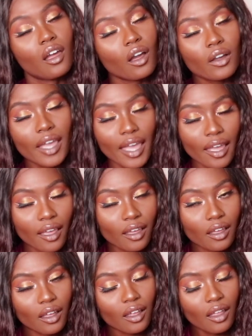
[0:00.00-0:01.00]
Okay?
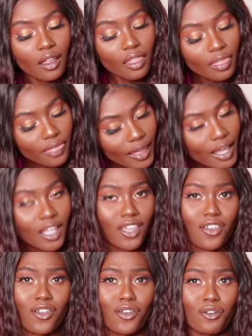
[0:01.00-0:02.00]
Thank
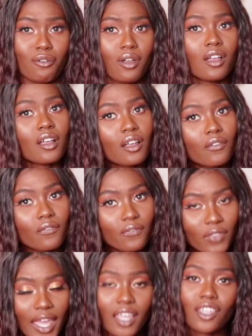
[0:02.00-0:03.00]
you.
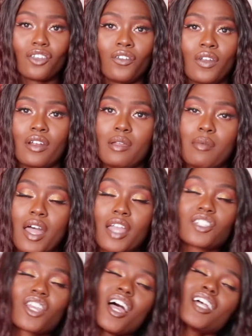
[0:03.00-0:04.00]
Thank you very much.
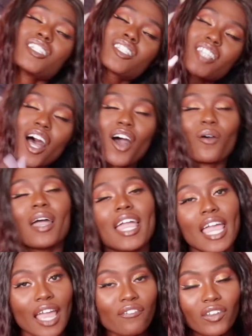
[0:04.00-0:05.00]
So,
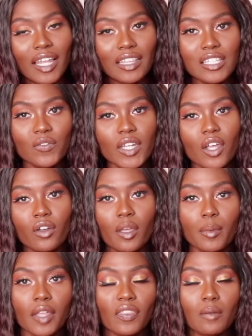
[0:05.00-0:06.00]
if you like this video, give
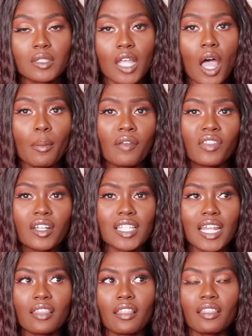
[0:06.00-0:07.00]
me a thumbs up. If there's
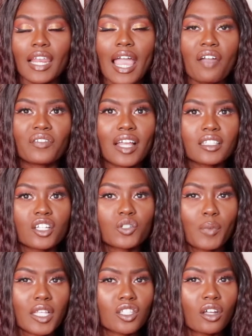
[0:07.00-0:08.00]
anything that I have not touched
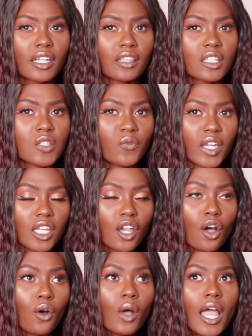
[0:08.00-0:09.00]
base on in this
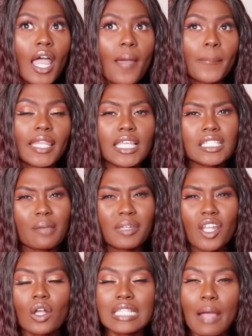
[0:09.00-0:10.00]
video, please let me
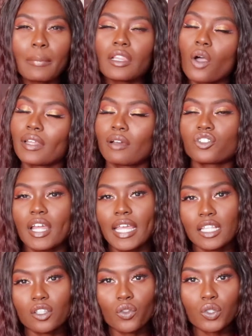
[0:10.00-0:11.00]
know down below and I'll try to
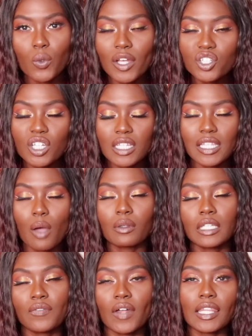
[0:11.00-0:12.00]
answer those questions. I will
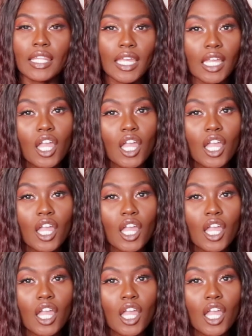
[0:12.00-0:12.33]
leave a link.